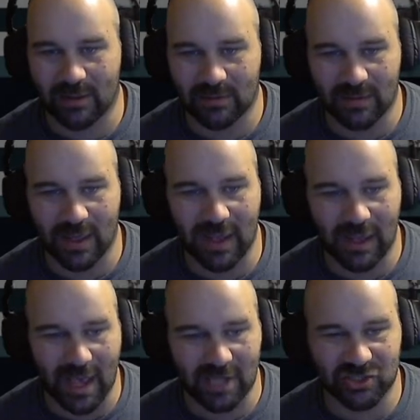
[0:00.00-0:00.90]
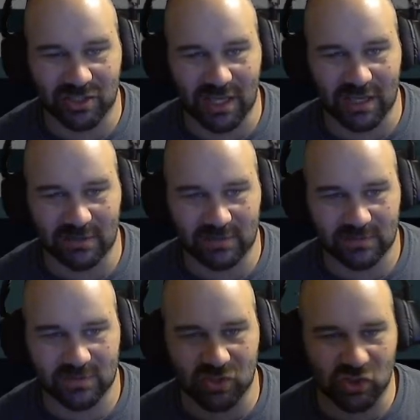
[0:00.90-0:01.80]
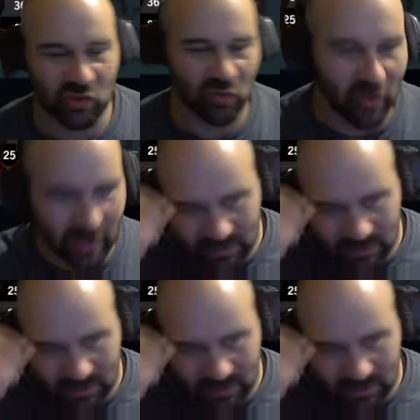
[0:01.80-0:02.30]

They actually get destroyed